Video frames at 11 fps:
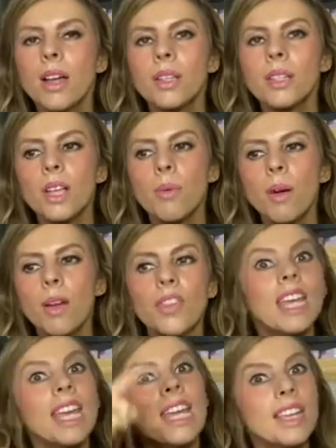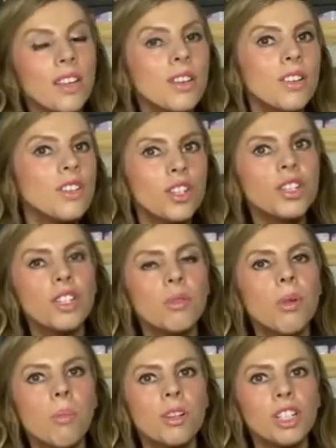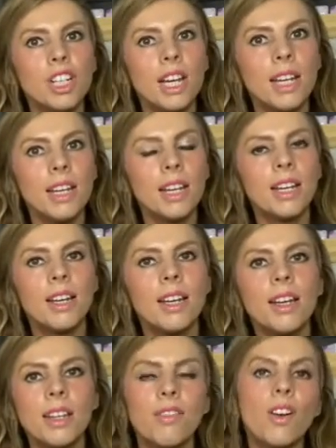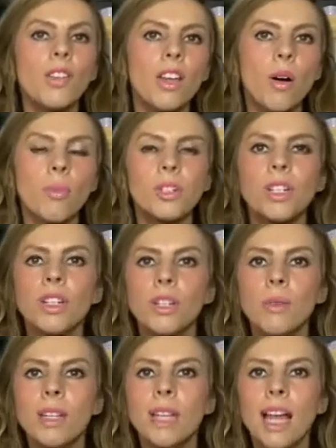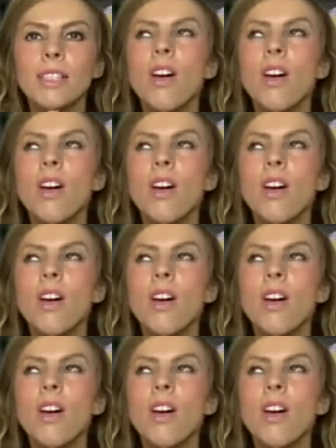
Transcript: So uh, the ears you do on machine, you've got the option of doing that.